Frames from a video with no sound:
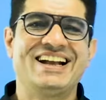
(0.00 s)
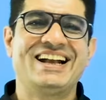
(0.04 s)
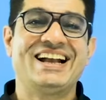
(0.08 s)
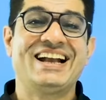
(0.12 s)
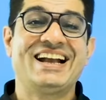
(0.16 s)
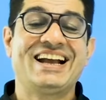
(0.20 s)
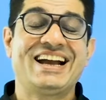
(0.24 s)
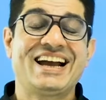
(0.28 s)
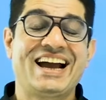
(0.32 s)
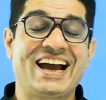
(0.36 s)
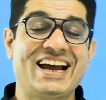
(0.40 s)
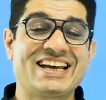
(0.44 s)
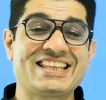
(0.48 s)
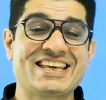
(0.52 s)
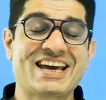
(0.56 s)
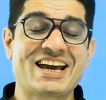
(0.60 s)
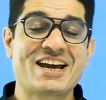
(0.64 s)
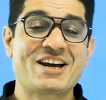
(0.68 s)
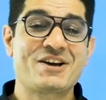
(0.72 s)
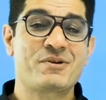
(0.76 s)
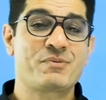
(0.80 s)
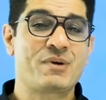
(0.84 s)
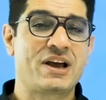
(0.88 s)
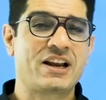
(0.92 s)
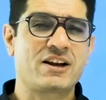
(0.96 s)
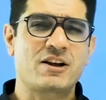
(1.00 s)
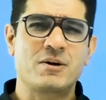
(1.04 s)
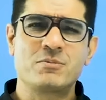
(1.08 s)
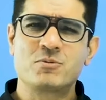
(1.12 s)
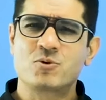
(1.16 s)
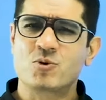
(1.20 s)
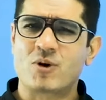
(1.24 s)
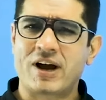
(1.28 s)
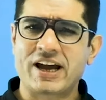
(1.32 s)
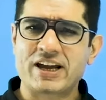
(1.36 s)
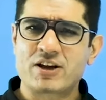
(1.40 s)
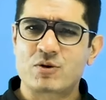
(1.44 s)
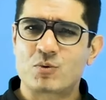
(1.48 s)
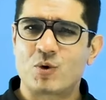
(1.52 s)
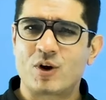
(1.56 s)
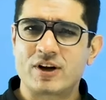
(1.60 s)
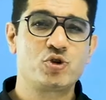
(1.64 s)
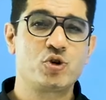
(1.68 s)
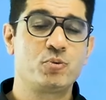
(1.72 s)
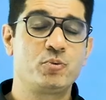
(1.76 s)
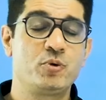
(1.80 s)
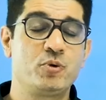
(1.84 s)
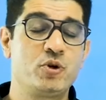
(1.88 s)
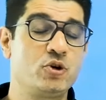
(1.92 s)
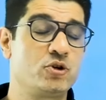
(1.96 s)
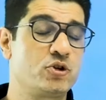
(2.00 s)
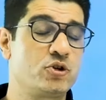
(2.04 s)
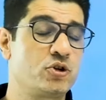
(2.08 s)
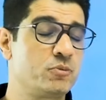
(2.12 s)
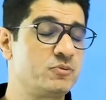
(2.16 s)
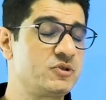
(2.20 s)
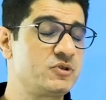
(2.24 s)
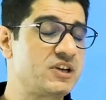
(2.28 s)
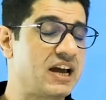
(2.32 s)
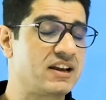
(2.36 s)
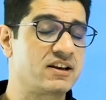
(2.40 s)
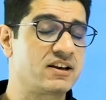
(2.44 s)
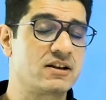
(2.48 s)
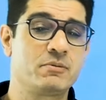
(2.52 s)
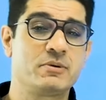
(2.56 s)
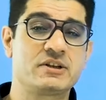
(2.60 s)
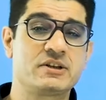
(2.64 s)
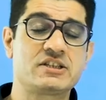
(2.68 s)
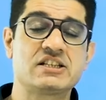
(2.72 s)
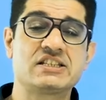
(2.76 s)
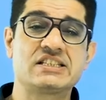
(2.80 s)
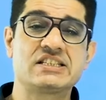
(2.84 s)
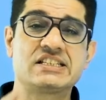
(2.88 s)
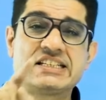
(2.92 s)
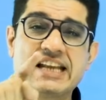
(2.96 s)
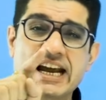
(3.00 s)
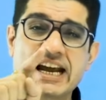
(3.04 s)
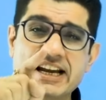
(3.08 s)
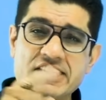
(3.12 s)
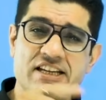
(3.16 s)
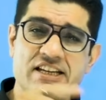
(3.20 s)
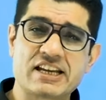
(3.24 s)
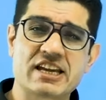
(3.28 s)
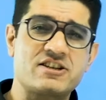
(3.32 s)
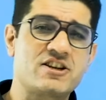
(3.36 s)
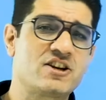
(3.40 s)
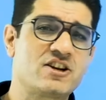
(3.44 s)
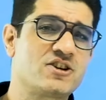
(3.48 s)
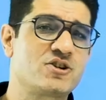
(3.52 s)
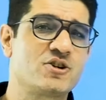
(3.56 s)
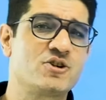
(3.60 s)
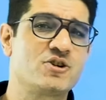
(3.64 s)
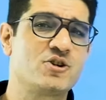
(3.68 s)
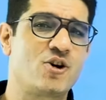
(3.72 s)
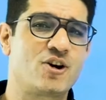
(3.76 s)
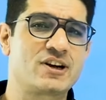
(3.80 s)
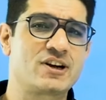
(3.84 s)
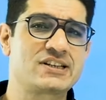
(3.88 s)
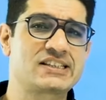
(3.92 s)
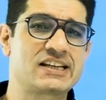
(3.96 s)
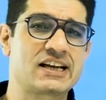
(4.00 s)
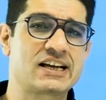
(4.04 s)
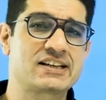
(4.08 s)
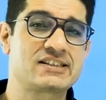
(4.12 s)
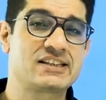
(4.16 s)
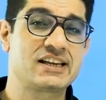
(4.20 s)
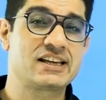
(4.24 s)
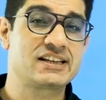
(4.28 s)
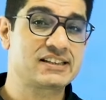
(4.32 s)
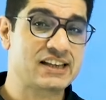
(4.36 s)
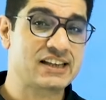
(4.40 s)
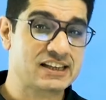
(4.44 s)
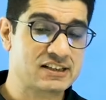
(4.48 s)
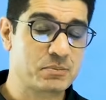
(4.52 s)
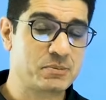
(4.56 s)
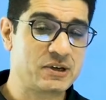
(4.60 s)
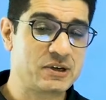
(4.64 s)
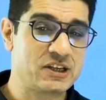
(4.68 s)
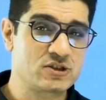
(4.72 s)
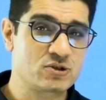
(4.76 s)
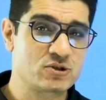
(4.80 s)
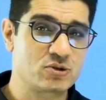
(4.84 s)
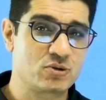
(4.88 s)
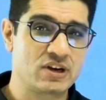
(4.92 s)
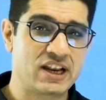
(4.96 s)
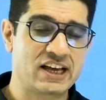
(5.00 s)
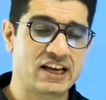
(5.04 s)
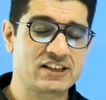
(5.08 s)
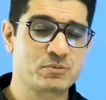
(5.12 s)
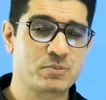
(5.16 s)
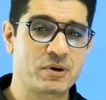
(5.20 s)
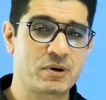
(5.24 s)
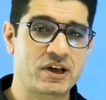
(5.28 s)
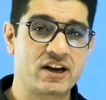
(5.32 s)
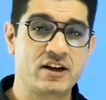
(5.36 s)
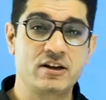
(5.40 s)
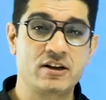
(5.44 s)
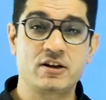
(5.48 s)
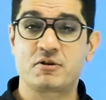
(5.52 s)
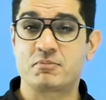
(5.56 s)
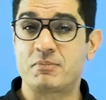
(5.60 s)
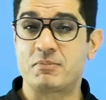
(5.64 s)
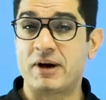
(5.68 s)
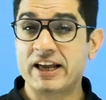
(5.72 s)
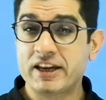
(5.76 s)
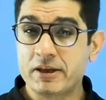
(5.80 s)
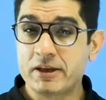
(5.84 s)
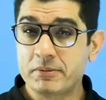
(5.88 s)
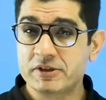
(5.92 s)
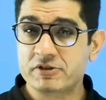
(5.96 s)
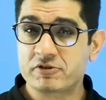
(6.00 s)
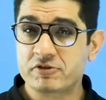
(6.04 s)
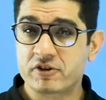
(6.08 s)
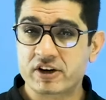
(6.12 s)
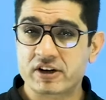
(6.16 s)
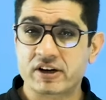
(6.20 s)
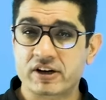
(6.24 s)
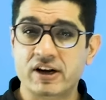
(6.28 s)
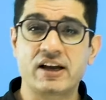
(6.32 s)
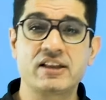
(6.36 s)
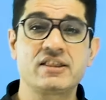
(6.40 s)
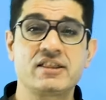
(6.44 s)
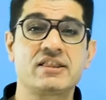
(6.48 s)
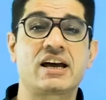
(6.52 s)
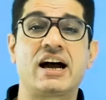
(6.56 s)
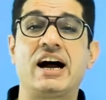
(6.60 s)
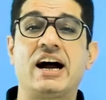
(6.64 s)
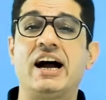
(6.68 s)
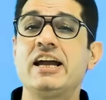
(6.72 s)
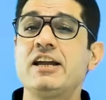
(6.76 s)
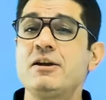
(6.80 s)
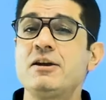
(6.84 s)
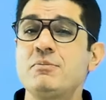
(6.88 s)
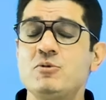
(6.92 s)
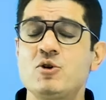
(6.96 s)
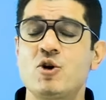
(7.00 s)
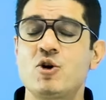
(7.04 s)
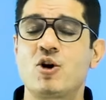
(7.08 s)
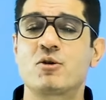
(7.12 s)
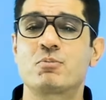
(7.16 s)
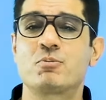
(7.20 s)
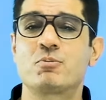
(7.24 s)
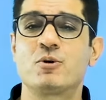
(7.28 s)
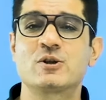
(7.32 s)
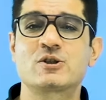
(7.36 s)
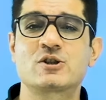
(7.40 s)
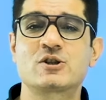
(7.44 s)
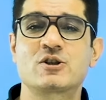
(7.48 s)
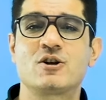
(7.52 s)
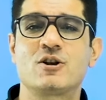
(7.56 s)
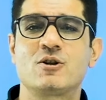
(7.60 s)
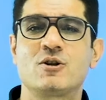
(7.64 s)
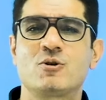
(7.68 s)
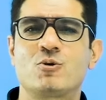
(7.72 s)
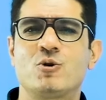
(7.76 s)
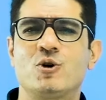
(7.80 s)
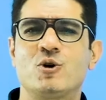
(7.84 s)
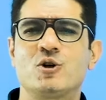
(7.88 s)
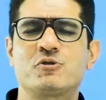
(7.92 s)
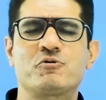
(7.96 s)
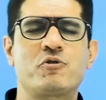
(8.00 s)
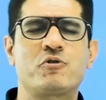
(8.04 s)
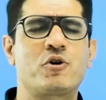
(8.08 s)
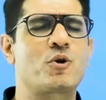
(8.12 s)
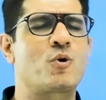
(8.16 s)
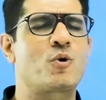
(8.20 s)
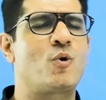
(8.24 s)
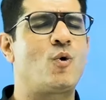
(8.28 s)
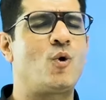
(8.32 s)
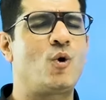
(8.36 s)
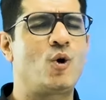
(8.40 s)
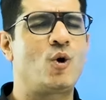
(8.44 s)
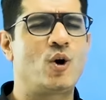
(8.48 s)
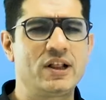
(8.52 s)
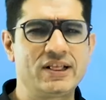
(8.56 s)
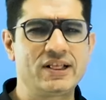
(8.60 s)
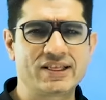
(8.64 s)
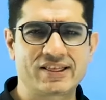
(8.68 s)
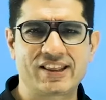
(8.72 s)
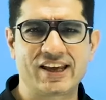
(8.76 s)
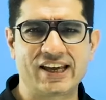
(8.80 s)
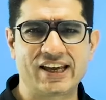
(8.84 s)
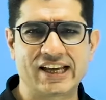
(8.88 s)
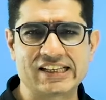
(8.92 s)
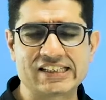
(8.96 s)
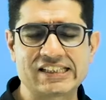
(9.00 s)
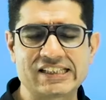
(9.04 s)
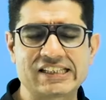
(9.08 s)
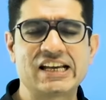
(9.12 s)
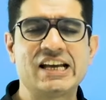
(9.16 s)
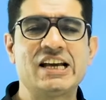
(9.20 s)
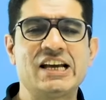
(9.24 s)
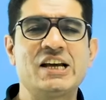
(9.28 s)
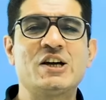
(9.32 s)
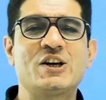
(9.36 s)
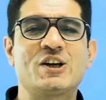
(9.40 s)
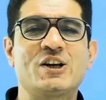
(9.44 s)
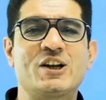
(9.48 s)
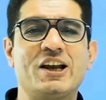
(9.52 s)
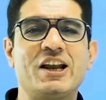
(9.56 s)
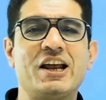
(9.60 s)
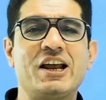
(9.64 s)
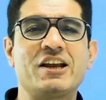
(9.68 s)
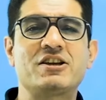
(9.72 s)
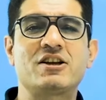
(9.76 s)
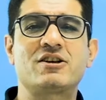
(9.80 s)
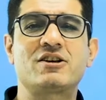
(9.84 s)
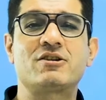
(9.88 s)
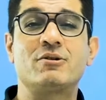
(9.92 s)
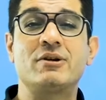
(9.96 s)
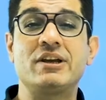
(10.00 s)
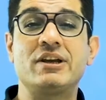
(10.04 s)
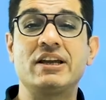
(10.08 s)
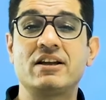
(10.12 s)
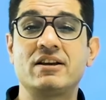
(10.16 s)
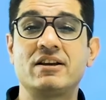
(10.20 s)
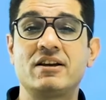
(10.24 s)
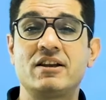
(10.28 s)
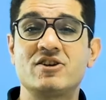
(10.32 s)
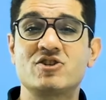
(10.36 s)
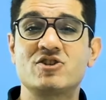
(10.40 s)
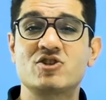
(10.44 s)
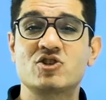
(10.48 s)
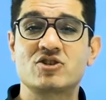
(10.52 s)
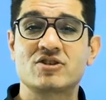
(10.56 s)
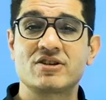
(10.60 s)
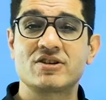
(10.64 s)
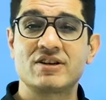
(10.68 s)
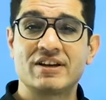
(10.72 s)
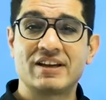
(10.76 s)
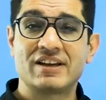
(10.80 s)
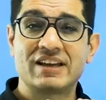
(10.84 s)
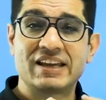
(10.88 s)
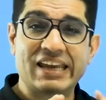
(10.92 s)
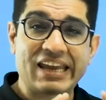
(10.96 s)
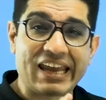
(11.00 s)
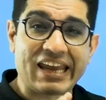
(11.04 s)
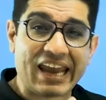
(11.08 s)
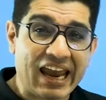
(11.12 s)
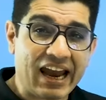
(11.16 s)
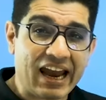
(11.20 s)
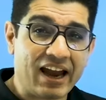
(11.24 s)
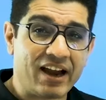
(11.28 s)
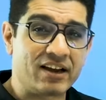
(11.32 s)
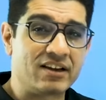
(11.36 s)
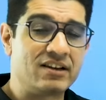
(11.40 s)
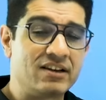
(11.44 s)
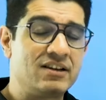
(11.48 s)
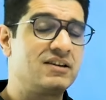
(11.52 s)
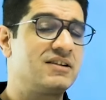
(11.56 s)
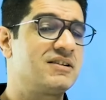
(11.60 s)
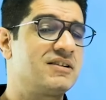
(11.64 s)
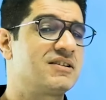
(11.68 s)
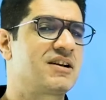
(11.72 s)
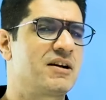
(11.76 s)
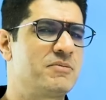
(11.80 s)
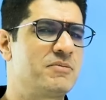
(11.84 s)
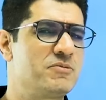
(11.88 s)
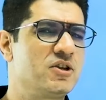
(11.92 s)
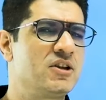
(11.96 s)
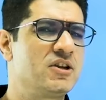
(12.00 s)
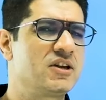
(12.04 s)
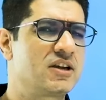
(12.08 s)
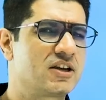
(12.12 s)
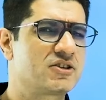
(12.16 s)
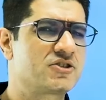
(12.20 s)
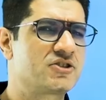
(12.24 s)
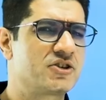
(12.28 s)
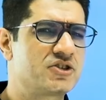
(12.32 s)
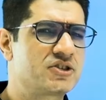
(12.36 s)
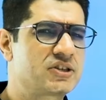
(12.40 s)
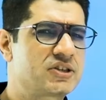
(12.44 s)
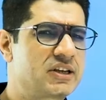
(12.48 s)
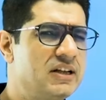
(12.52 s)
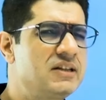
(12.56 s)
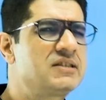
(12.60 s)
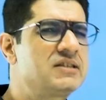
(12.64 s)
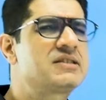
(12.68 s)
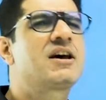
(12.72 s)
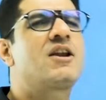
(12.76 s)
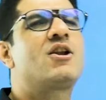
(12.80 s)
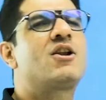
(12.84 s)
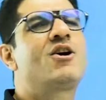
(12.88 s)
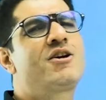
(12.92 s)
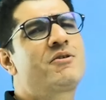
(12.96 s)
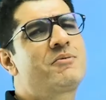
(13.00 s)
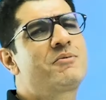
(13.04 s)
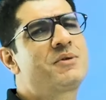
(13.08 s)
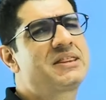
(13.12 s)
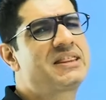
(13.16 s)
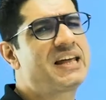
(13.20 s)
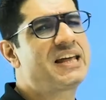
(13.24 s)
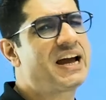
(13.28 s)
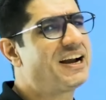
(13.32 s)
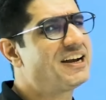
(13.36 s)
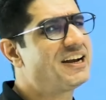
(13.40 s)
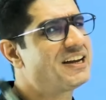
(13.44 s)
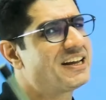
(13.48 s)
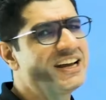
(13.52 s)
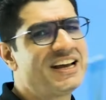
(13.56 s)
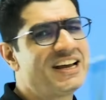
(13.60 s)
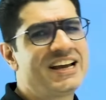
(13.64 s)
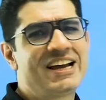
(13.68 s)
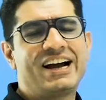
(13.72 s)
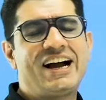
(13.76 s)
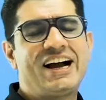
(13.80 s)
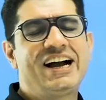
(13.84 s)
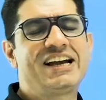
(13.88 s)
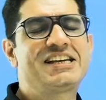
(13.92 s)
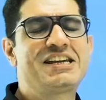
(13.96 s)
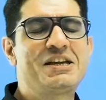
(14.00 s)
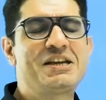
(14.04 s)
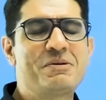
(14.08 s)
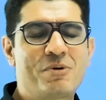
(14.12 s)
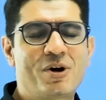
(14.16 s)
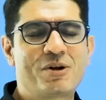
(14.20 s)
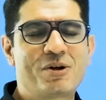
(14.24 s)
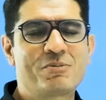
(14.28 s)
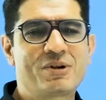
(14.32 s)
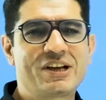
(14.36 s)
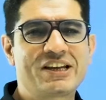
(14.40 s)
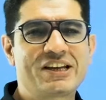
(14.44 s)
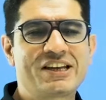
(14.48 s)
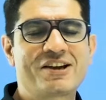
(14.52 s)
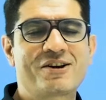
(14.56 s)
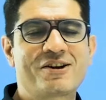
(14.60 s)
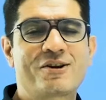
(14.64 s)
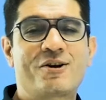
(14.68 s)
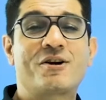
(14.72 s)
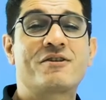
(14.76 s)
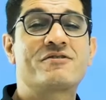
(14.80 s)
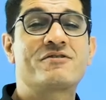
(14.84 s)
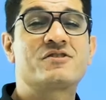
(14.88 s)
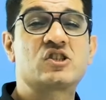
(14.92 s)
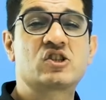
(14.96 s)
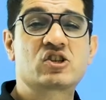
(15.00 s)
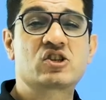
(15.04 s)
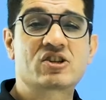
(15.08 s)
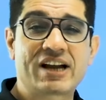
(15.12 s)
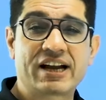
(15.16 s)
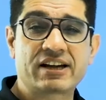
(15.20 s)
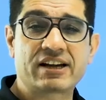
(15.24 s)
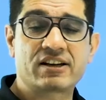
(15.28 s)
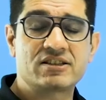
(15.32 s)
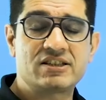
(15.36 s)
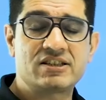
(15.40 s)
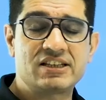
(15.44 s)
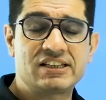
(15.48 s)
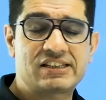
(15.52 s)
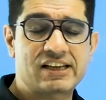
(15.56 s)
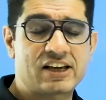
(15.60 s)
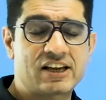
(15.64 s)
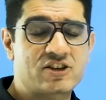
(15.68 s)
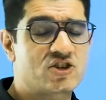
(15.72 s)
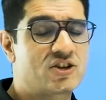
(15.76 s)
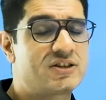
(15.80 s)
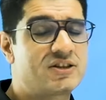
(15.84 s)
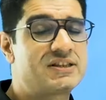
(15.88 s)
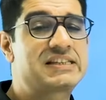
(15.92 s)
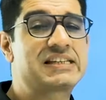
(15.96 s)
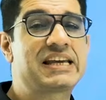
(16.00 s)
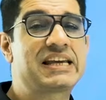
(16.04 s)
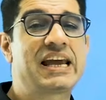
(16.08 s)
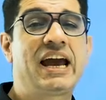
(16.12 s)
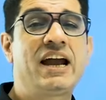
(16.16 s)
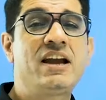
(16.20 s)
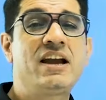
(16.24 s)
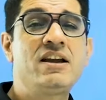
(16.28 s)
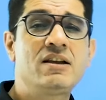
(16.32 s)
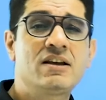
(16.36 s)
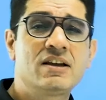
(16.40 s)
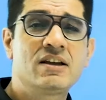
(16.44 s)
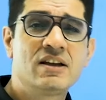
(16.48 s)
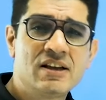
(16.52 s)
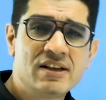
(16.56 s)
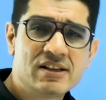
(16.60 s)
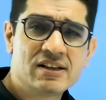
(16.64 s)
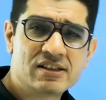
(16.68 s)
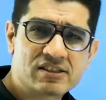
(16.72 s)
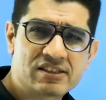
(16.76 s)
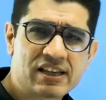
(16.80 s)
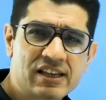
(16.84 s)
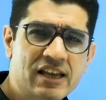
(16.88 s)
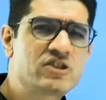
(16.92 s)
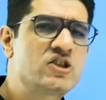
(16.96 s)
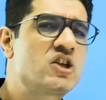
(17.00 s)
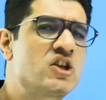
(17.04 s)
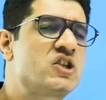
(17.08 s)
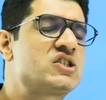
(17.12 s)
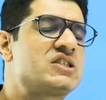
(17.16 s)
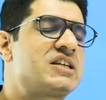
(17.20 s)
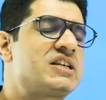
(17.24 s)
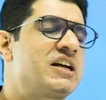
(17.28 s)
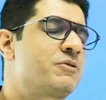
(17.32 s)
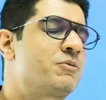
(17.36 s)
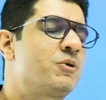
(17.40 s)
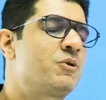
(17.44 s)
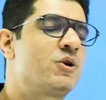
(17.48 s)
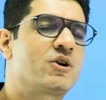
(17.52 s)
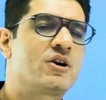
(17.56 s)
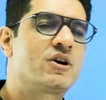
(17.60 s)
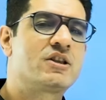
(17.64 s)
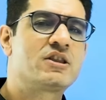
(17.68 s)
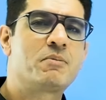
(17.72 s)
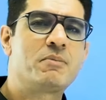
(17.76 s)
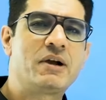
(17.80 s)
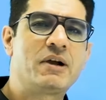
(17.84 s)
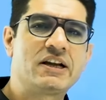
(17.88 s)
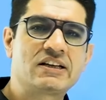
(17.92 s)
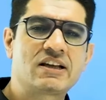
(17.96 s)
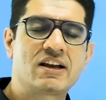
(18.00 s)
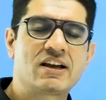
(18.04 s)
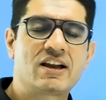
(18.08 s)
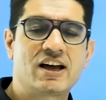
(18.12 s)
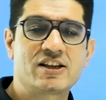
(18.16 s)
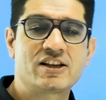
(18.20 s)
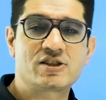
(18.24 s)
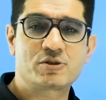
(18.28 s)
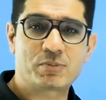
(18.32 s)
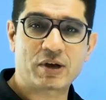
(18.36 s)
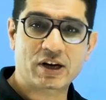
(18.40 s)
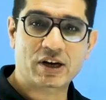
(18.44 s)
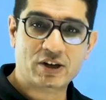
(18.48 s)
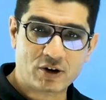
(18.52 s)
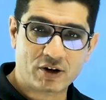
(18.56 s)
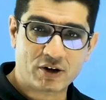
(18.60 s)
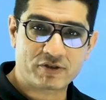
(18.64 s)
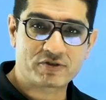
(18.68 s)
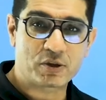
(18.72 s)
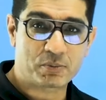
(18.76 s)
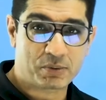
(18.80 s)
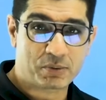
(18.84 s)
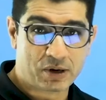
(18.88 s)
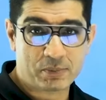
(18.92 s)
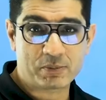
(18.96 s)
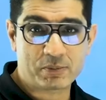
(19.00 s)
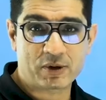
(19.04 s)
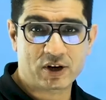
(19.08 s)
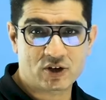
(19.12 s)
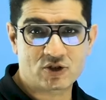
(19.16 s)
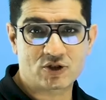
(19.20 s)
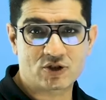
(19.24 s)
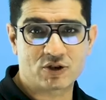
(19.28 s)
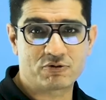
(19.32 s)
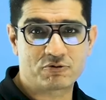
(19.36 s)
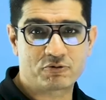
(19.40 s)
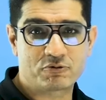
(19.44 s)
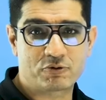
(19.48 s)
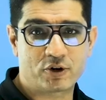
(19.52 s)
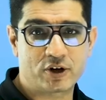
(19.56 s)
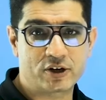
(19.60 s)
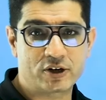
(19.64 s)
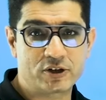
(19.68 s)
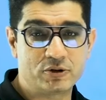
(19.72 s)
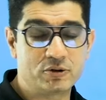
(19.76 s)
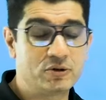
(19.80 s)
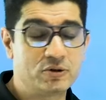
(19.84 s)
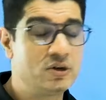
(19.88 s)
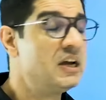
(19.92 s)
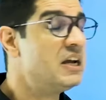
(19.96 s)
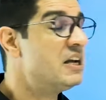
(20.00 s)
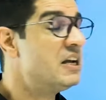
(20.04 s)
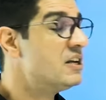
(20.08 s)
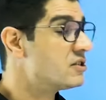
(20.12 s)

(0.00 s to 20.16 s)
Hi there, welcome to iQuanta YouTube channel, which is dedicated to your success as a B-School aspirant. My name is Vikrant. I am your personal coach for all things related to English and communication skills. Along with that, I keep on bringing a lot of strategy sessions and sessions that work on the mental aspect of the preparation for you.